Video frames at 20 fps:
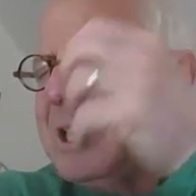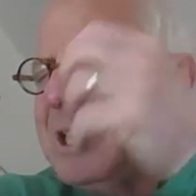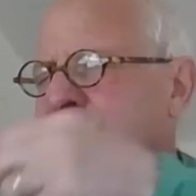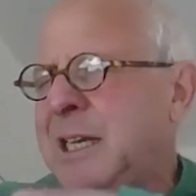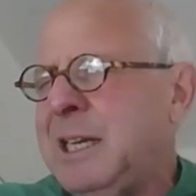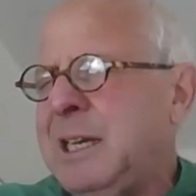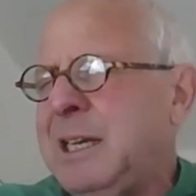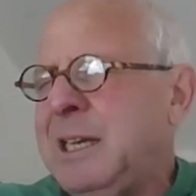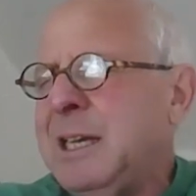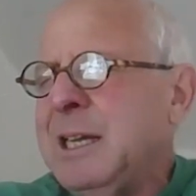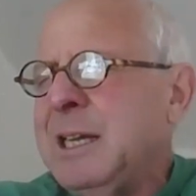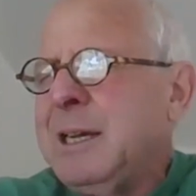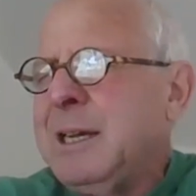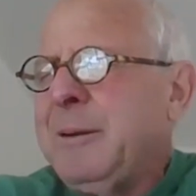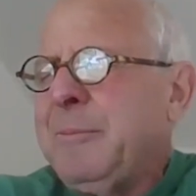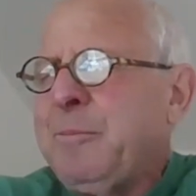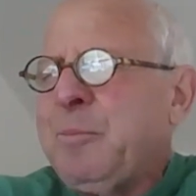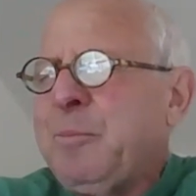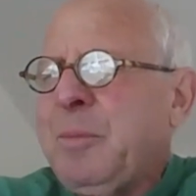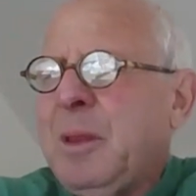studied
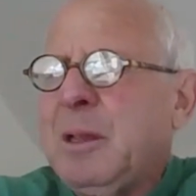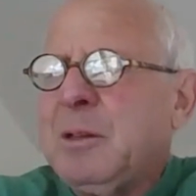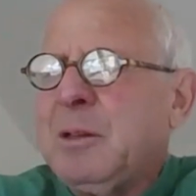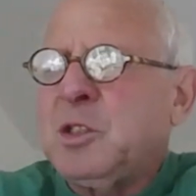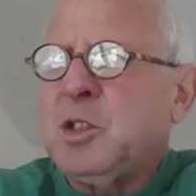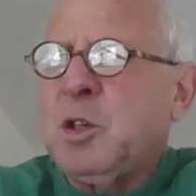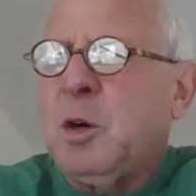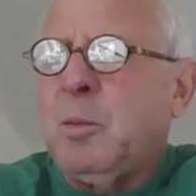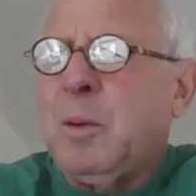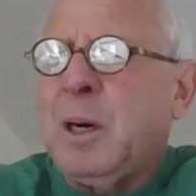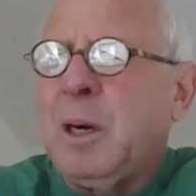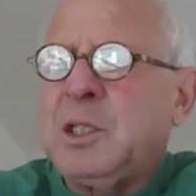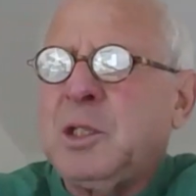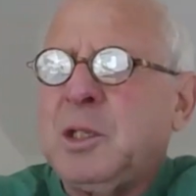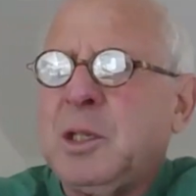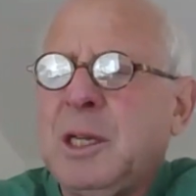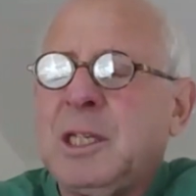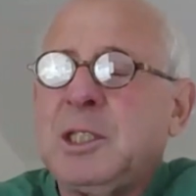so much,